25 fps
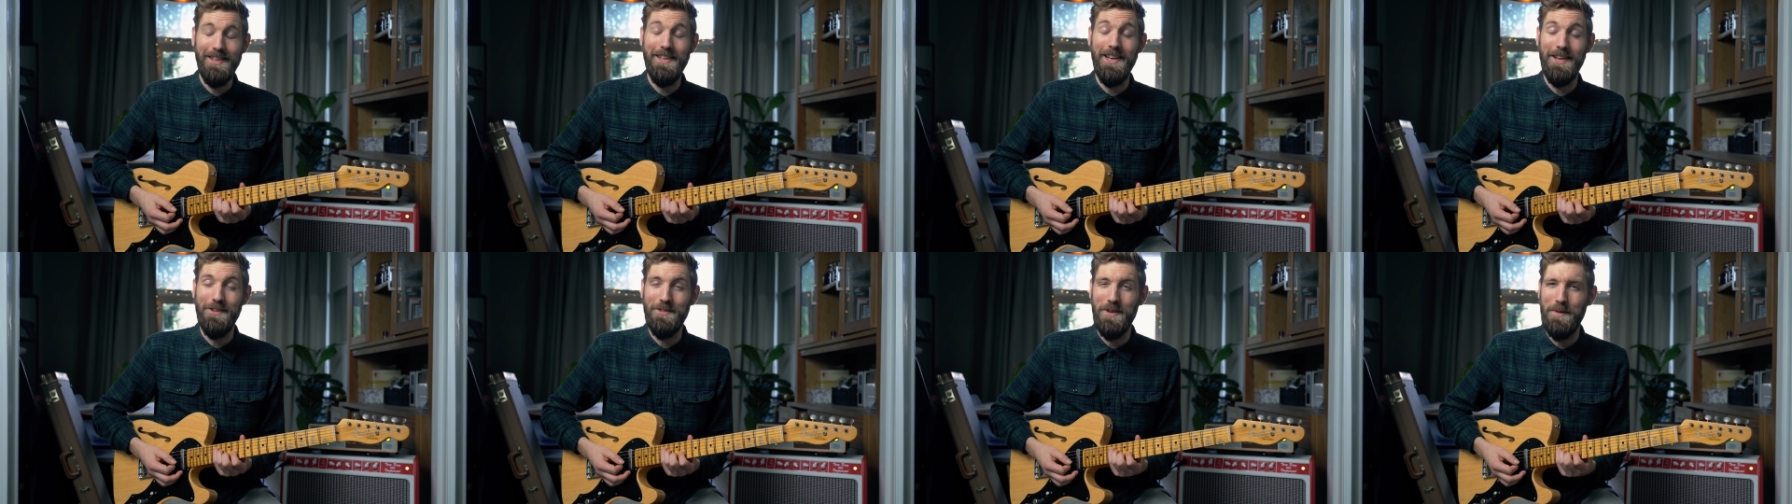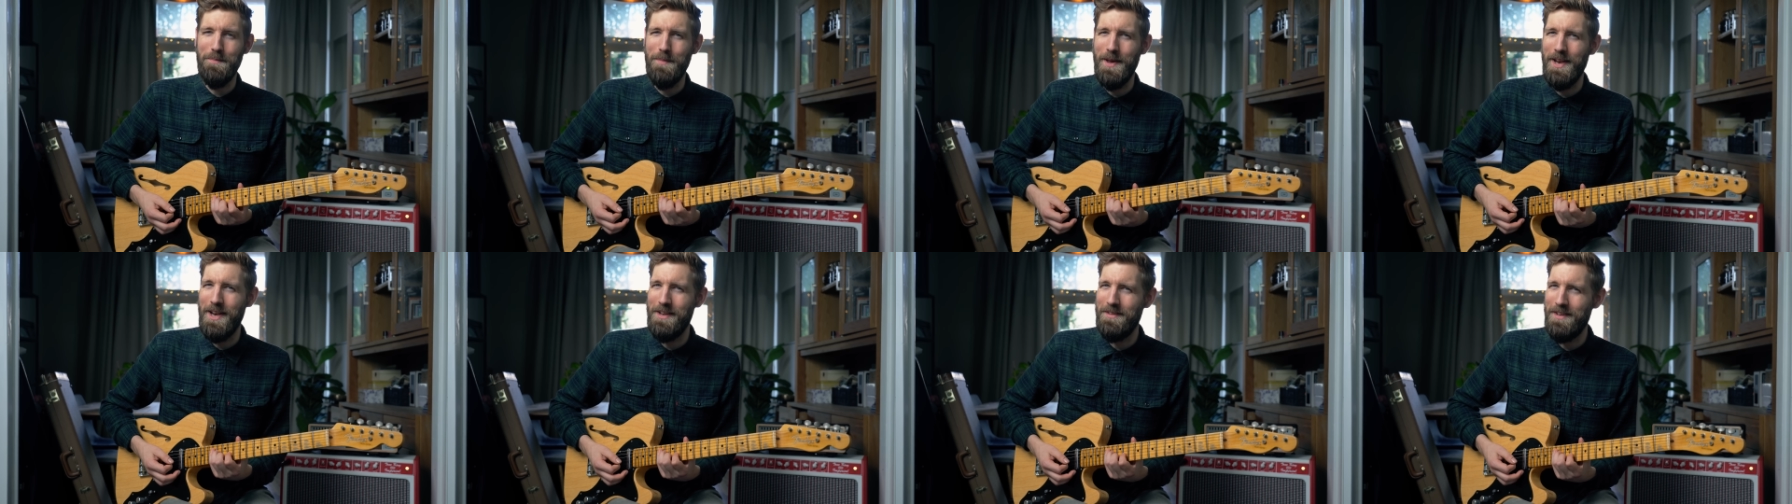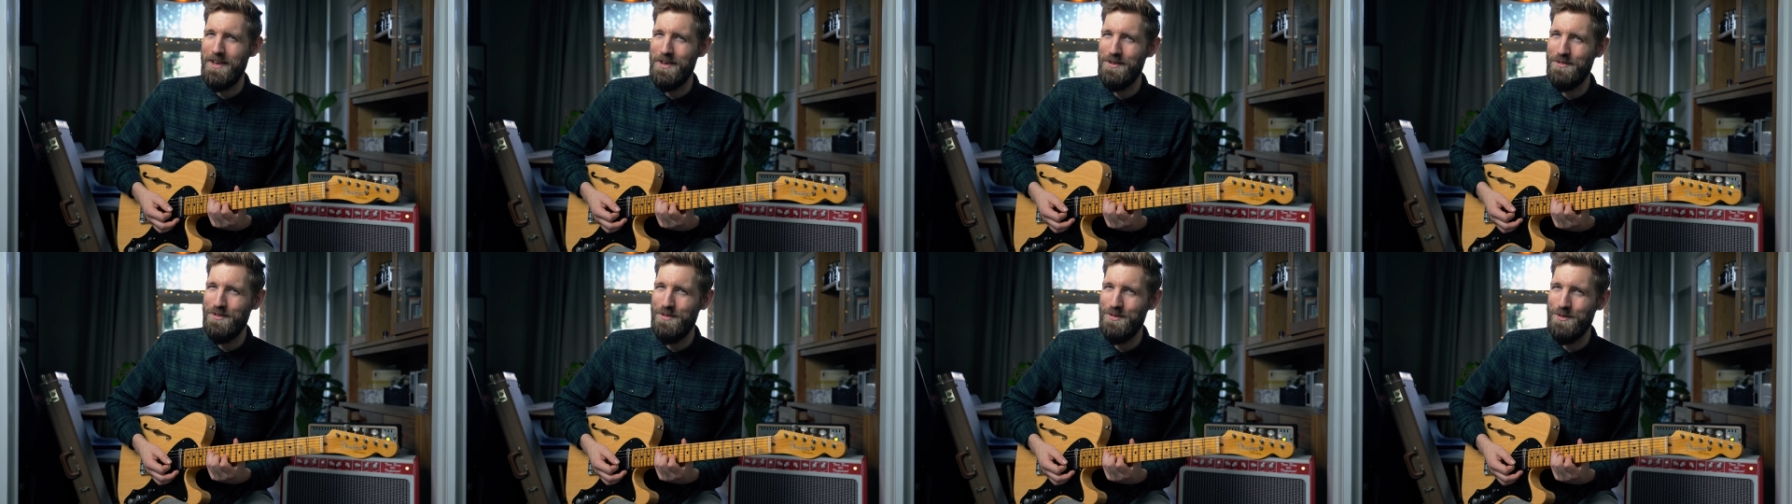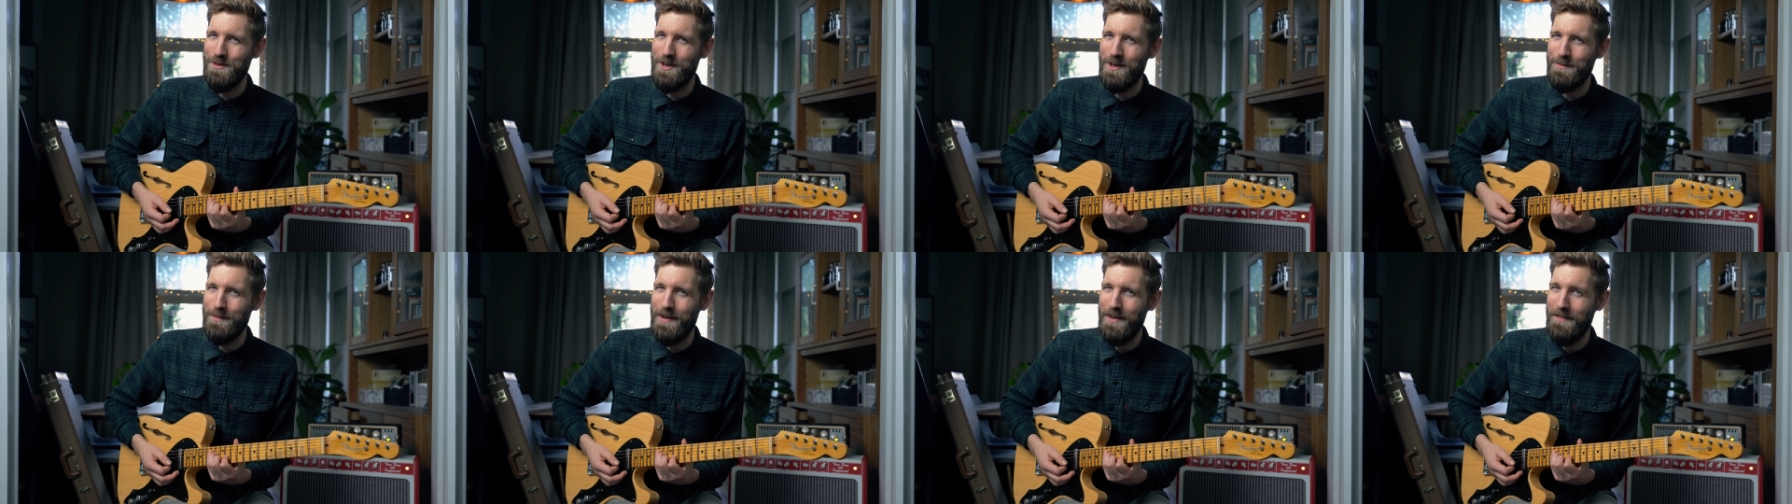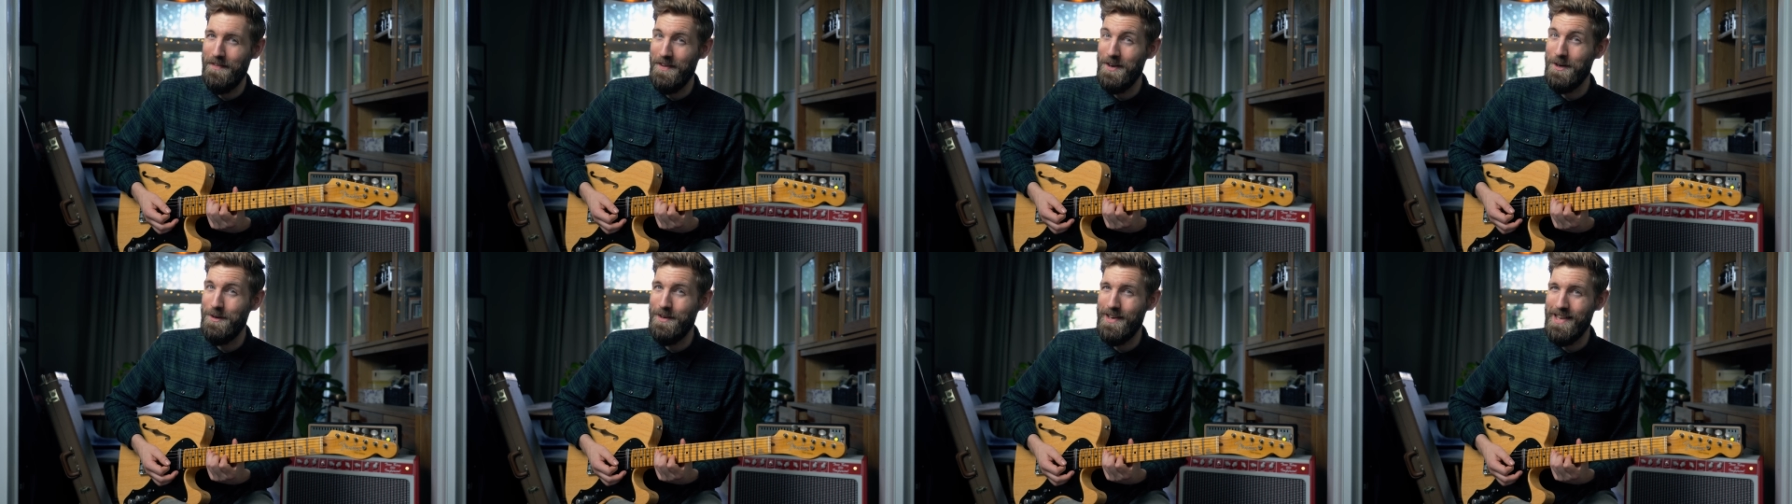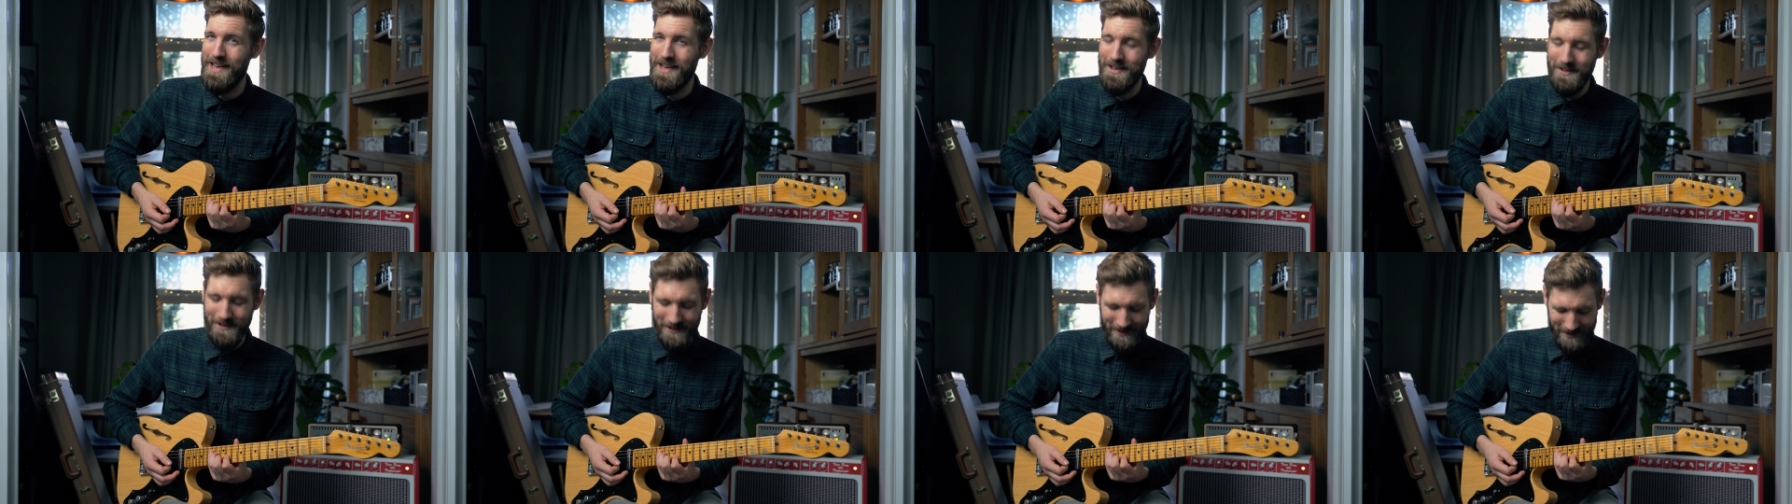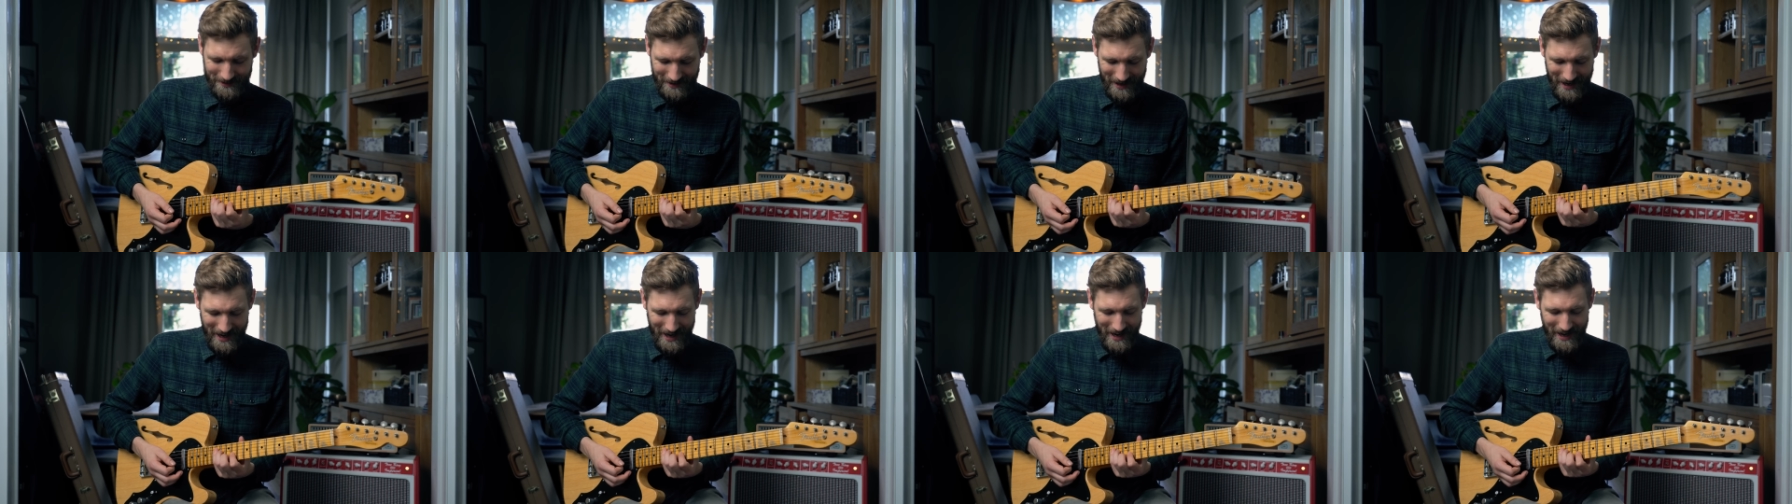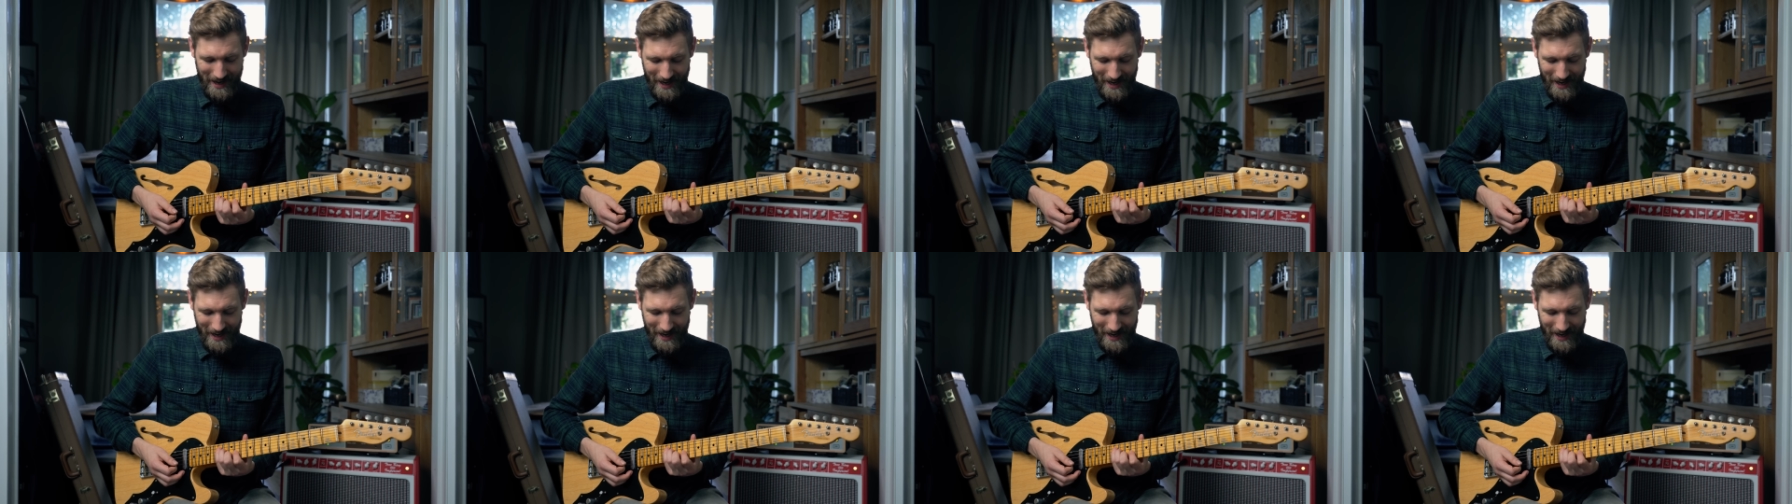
yes I paid attention during my theory lessons,